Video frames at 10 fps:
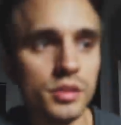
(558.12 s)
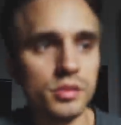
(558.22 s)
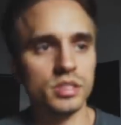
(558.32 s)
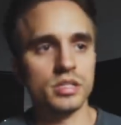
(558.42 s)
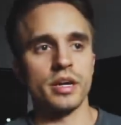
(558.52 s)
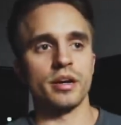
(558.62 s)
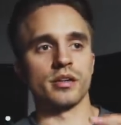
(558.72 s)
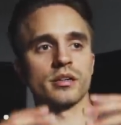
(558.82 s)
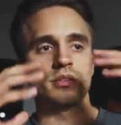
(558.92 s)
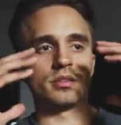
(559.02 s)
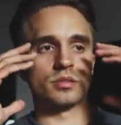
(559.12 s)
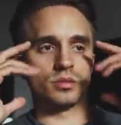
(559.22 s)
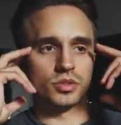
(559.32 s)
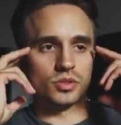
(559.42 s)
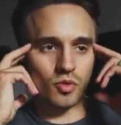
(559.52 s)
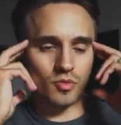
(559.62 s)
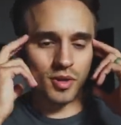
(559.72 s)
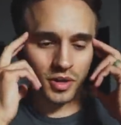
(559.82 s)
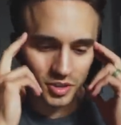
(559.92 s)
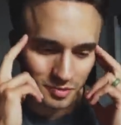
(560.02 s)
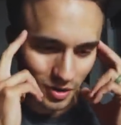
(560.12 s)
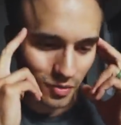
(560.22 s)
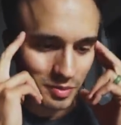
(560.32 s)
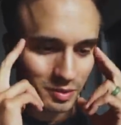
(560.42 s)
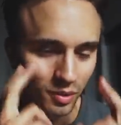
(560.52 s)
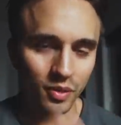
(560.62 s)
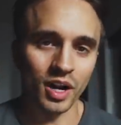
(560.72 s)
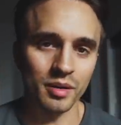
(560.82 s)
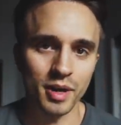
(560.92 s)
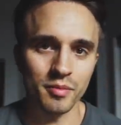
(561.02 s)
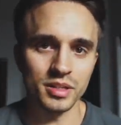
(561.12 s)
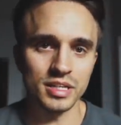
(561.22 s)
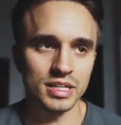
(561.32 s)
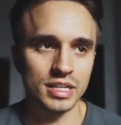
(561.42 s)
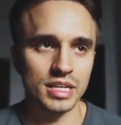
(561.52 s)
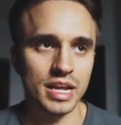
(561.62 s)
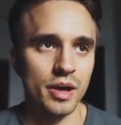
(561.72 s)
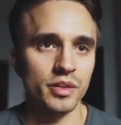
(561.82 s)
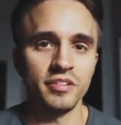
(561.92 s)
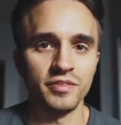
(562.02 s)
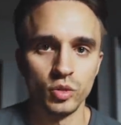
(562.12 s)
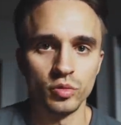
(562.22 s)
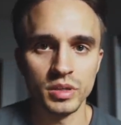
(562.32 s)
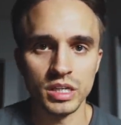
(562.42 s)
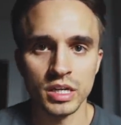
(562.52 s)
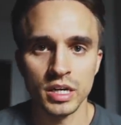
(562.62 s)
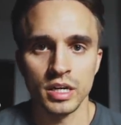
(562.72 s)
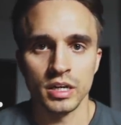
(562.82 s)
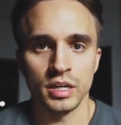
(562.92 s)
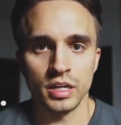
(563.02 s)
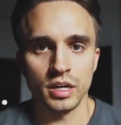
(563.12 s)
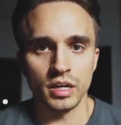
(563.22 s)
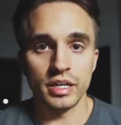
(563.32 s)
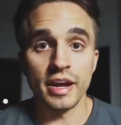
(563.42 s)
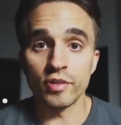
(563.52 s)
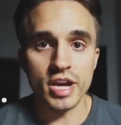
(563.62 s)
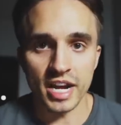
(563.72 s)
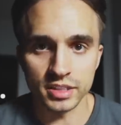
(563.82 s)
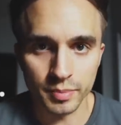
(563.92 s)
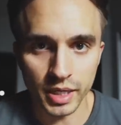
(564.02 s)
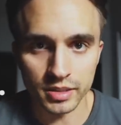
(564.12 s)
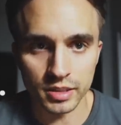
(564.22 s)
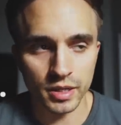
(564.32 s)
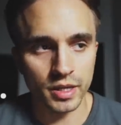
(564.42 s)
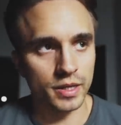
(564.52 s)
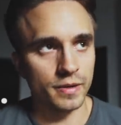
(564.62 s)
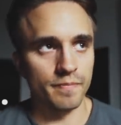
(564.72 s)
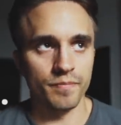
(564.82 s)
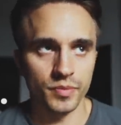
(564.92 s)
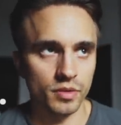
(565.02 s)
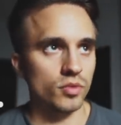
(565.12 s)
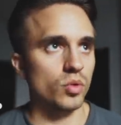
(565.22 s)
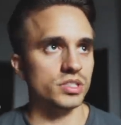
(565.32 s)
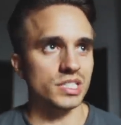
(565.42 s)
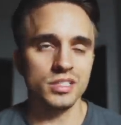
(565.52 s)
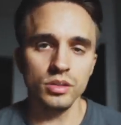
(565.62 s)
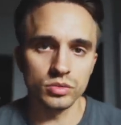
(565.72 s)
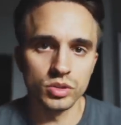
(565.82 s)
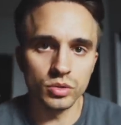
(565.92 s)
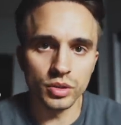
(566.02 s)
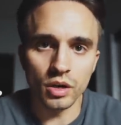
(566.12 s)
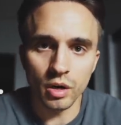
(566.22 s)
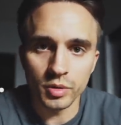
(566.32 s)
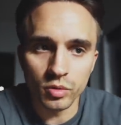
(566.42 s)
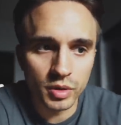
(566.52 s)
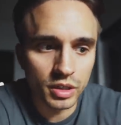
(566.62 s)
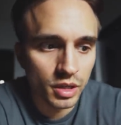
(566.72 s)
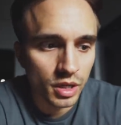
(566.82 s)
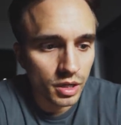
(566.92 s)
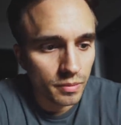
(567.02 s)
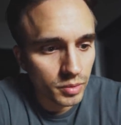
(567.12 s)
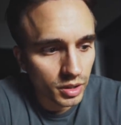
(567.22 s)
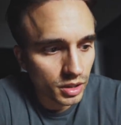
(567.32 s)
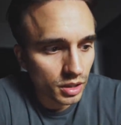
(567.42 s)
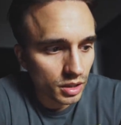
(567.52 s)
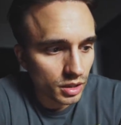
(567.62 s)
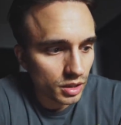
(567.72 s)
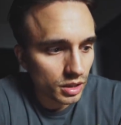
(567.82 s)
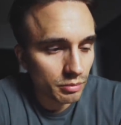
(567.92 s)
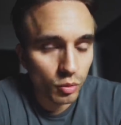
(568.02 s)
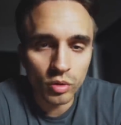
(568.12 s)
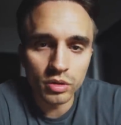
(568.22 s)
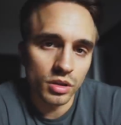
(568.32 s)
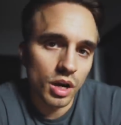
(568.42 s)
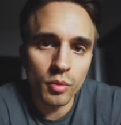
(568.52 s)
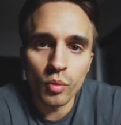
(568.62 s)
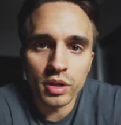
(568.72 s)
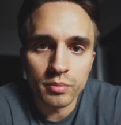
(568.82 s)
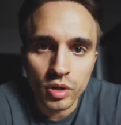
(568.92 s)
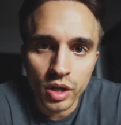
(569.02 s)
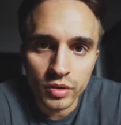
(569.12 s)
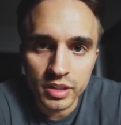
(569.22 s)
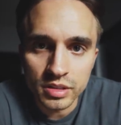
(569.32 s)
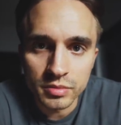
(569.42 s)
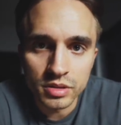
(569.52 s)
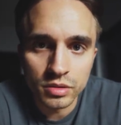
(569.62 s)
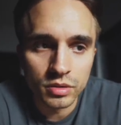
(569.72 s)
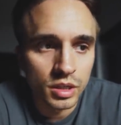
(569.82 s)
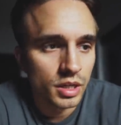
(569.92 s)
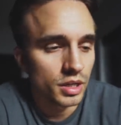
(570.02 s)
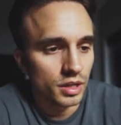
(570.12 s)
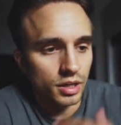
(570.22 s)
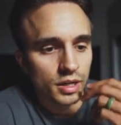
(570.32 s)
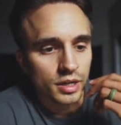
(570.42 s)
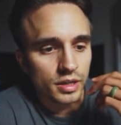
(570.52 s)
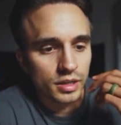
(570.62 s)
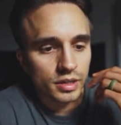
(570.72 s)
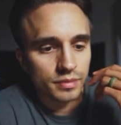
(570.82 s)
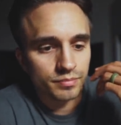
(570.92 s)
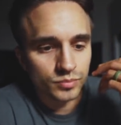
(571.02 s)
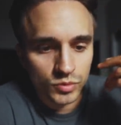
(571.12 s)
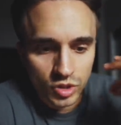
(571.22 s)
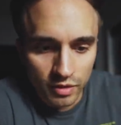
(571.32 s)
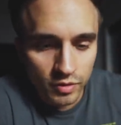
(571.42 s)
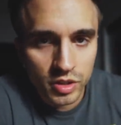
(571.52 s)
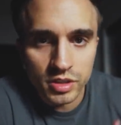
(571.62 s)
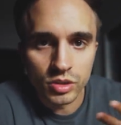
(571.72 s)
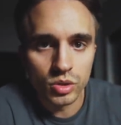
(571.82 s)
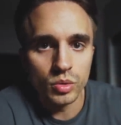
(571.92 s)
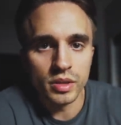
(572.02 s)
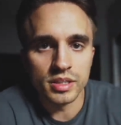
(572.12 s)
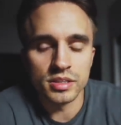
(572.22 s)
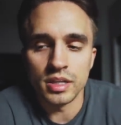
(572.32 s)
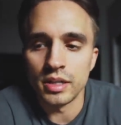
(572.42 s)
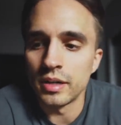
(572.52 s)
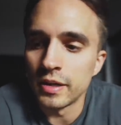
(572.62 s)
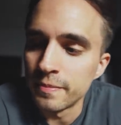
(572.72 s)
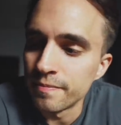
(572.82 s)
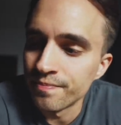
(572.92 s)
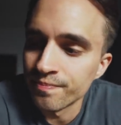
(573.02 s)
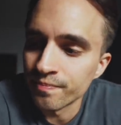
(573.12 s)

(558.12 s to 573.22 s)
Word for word: used to care so much about what people thought about me and, and how they viewed me uh, in every aspect. And of course, I still do. You know, I'm human, but uh, I'm a work. You know, I'm a work in progress. I'm still uh, um, traversing through this, and um,